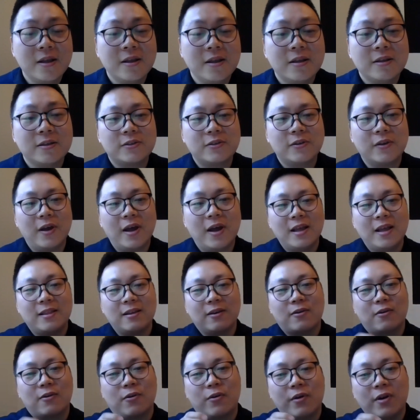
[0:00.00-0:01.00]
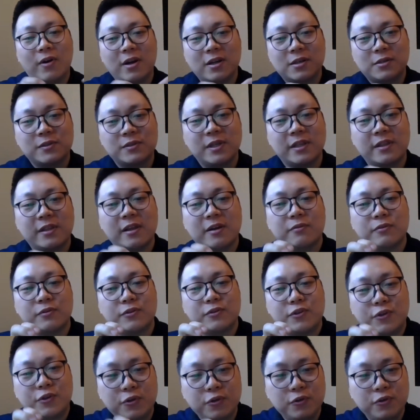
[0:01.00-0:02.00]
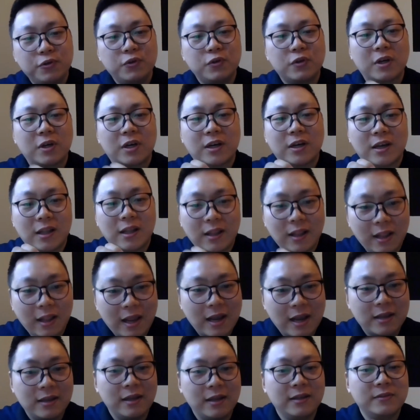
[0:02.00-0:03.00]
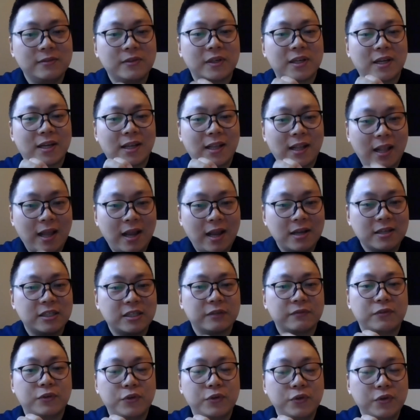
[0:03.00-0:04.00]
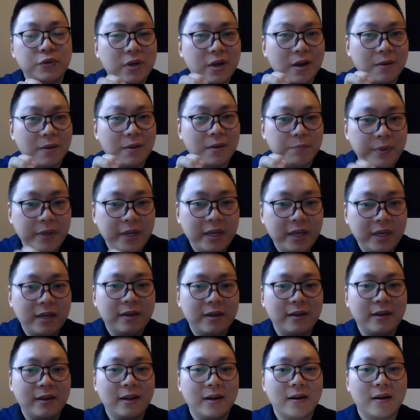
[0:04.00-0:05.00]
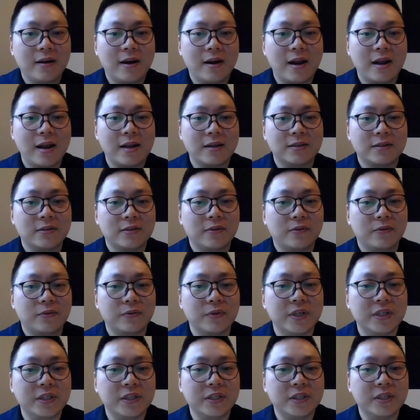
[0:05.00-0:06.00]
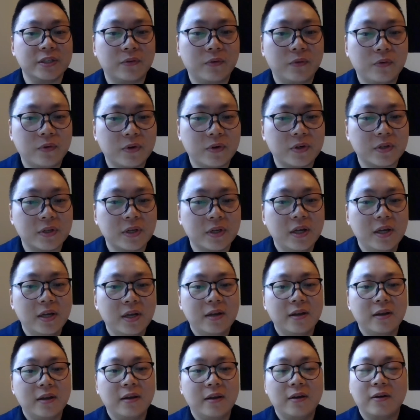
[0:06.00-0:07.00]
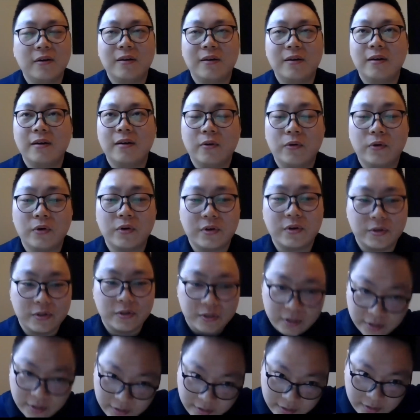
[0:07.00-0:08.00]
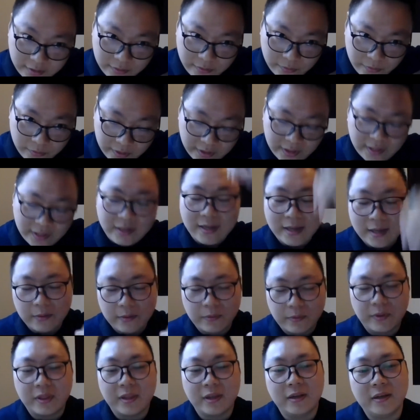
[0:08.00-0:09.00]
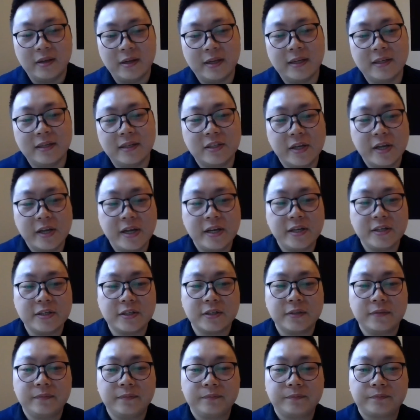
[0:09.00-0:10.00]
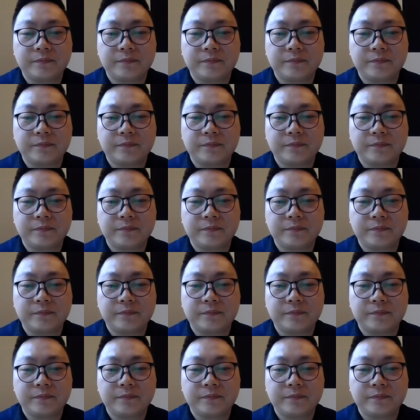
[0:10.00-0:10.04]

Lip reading: So at the crux is that there were is a clash of two competing international regional orders within East Asia.